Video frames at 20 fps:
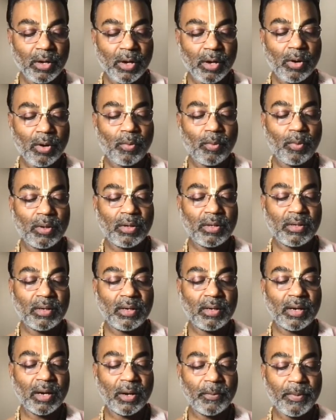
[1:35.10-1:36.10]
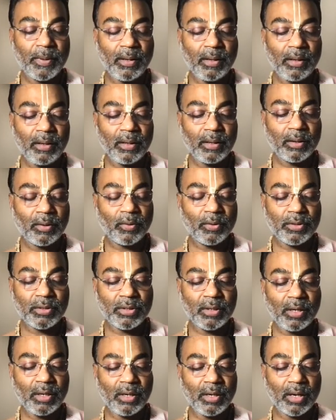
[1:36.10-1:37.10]
one's loving
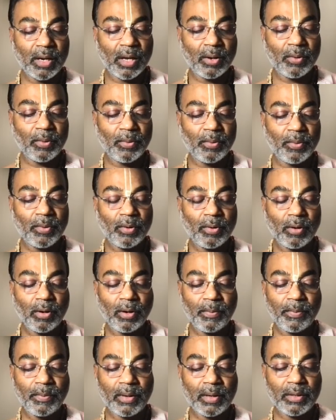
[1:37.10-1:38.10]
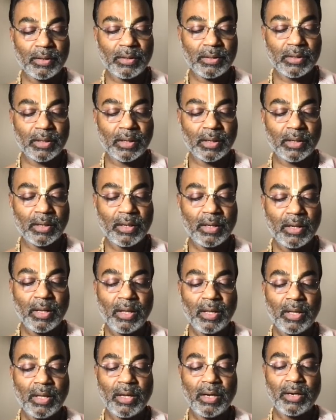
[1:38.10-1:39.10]
original love of Krishna
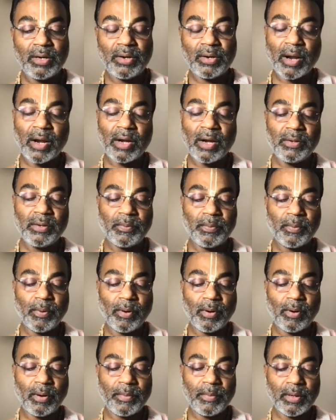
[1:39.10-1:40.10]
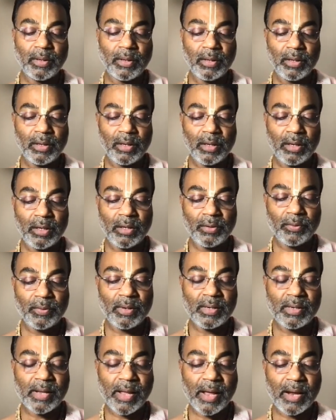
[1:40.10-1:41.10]
is transformed into
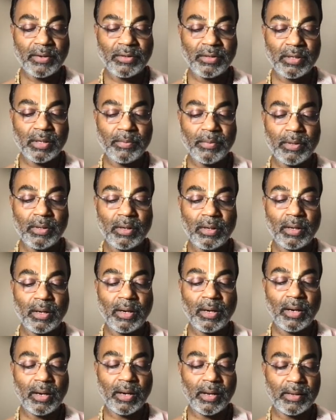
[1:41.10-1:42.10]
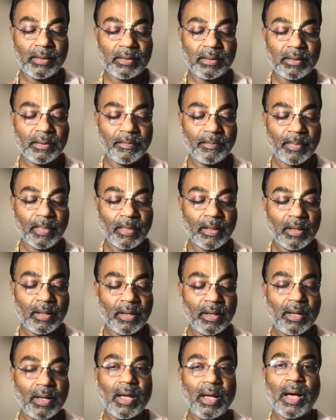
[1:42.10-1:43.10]
insatiable lust
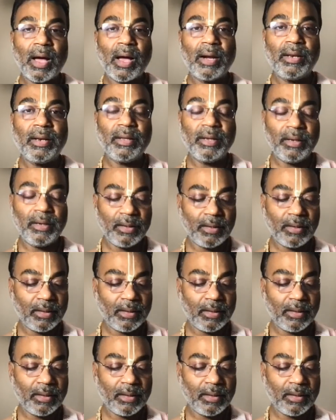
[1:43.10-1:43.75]
and then